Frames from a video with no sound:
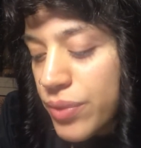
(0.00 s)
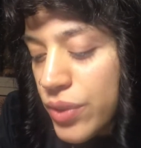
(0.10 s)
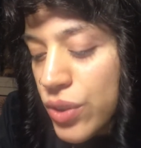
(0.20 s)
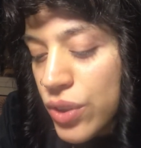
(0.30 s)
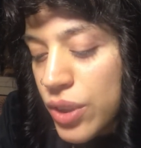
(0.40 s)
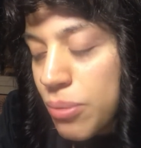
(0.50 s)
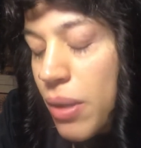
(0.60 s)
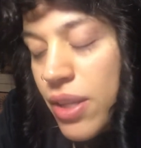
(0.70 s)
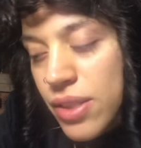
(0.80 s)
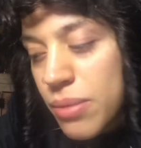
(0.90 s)
you could
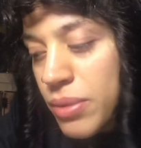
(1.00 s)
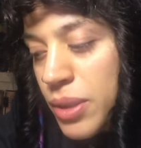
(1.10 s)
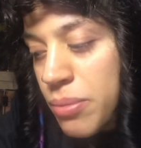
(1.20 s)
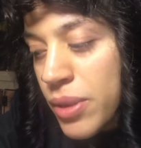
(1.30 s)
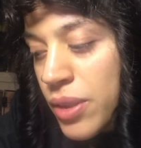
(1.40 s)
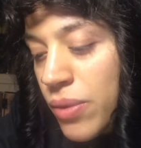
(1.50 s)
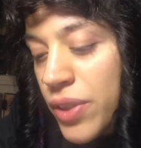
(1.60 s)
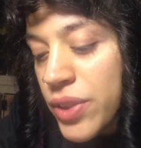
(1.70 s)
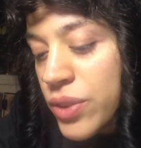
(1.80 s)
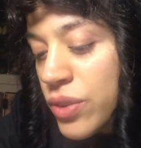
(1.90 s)
possibly be, or
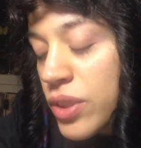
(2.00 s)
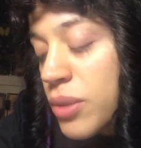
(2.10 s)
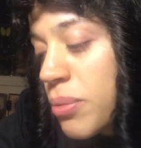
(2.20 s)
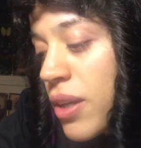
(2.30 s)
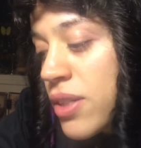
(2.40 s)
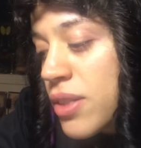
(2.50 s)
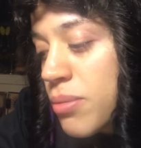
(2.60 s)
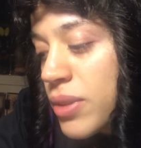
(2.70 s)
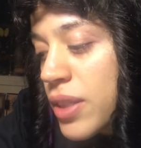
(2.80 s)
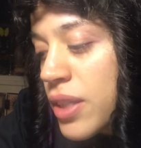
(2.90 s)
you could
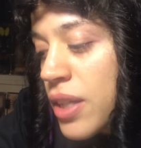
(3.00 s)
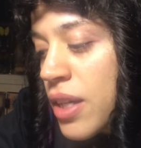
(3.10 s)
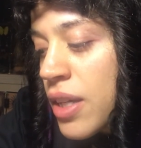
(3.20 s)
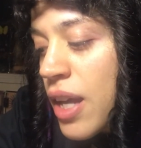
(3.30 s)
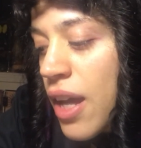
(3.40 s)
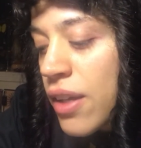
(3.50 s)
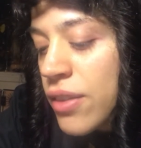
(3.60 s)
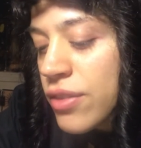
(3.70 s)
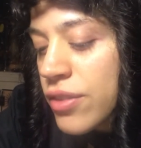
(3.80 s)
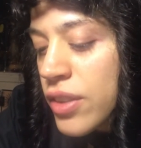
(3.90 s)
possibly uh,
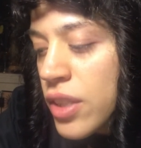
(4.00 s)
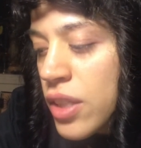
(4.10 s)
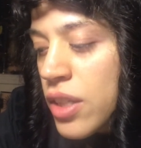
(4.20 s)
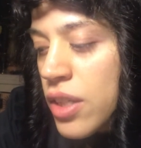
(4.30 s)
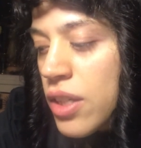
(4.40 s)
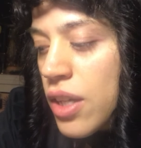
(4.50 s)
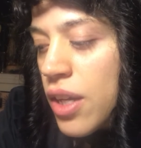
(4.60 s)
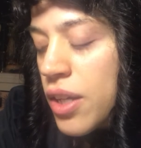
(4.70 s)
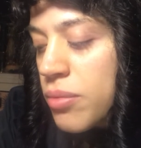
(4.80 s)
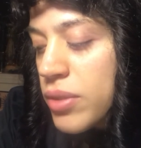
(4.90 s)
have
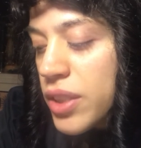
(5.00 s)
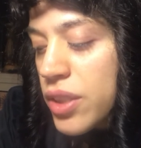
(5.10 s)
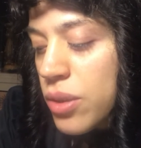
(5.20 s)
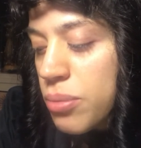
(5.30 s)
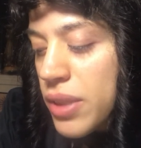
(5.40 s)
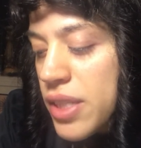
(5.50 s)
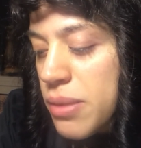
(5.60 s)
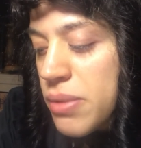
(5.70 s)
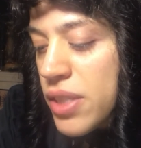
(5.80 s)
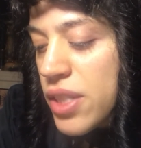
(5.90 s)
um, Leo
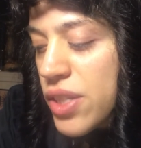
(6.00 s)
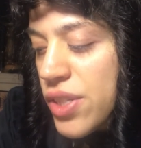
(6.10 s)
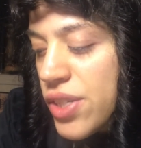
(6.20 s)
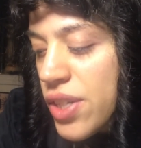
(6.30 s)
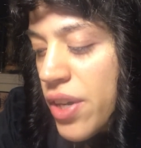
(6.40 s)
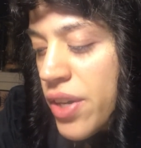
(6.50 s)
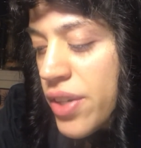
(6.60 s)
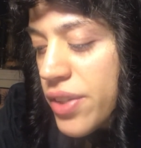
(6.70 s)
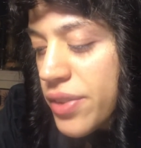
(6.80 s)
placements in your chart.